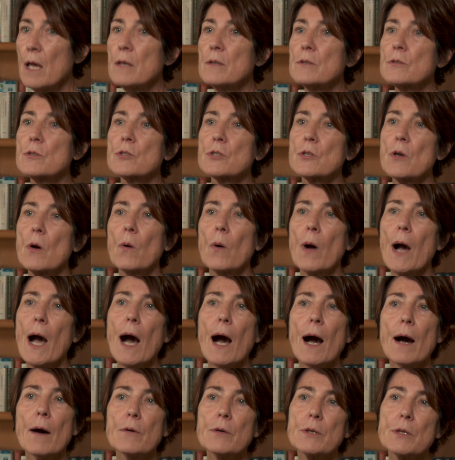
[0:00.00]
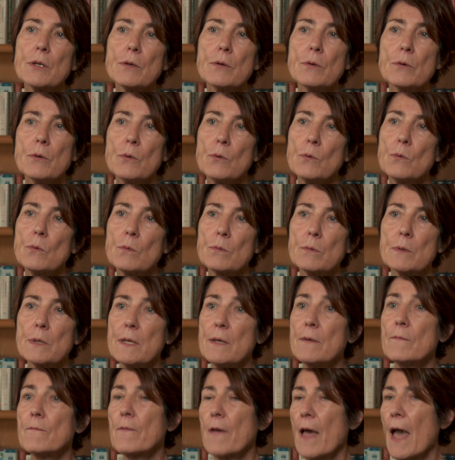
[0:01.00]
So, how do you
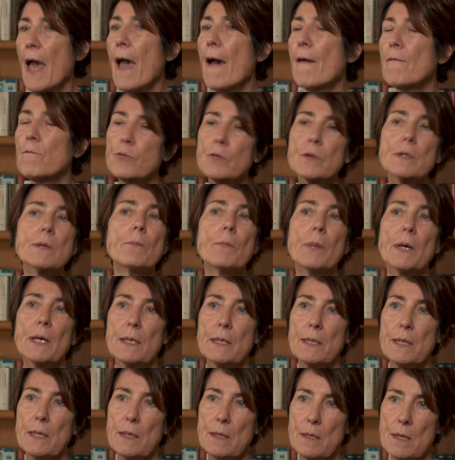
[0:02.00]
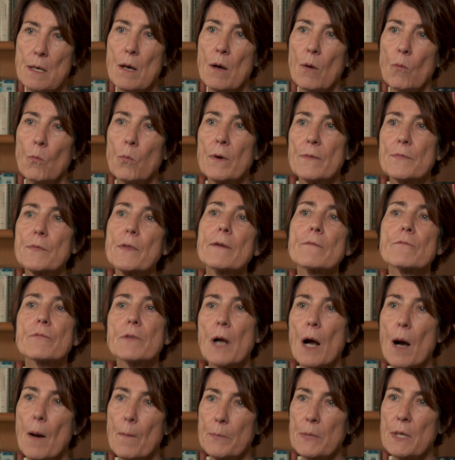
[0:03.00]
give everybody what they've
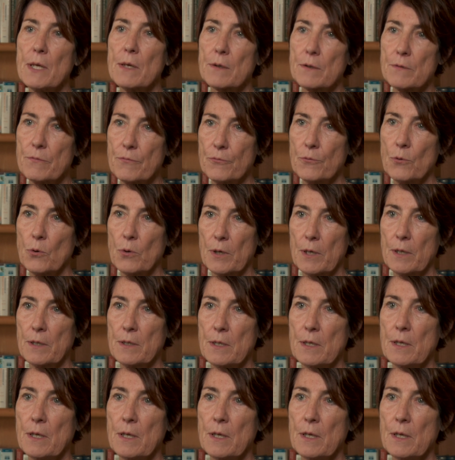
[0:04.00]
come here for?